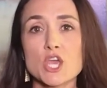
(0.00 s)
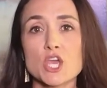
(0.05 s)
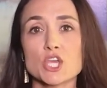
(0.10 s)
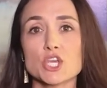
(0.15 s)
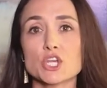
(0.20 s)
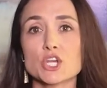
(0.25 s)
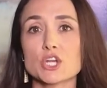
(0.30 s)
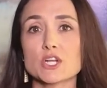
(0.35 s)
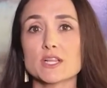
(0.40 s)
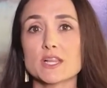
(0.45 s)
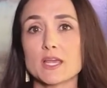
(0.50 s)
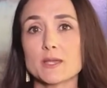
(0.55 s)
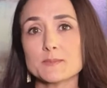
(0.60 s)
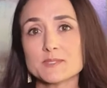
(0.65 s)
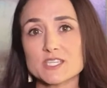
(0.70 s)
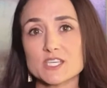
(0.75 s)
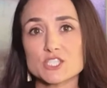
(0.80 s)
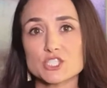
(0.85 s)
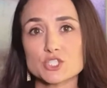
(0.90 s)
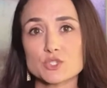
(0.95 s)
Your claims
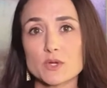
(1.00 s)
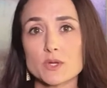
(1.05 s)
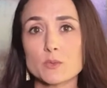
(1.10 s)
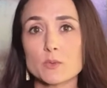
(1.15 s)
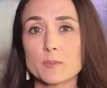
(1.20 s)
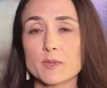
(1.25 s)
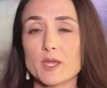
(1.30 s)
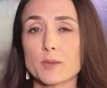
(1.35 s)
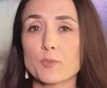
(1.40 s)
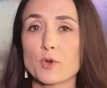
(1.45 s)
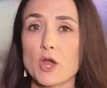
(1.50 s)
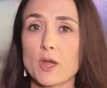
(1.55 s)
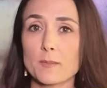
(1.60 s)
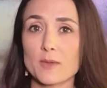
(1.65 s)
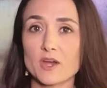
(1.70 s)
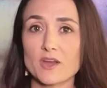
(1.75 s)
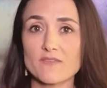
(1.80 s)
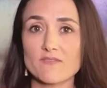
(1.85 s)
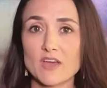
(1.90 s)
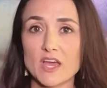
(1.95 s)
history will be a primary